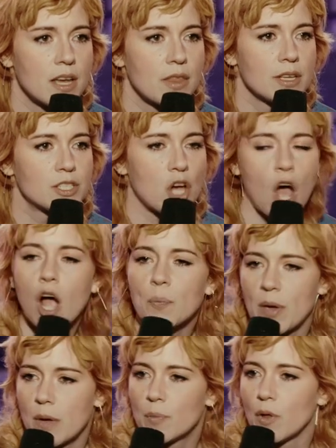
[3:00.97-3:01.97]
the dog
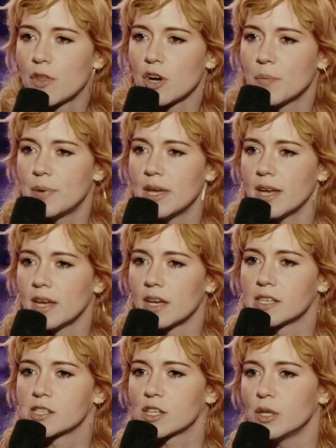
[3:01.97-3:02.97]
people that are being
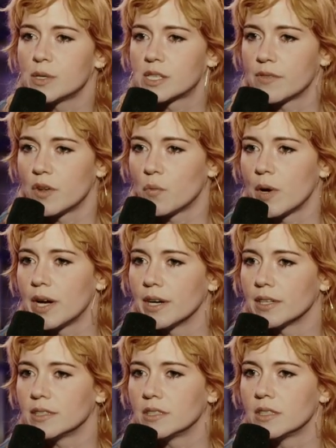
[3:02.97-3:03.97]
exclusive and weird.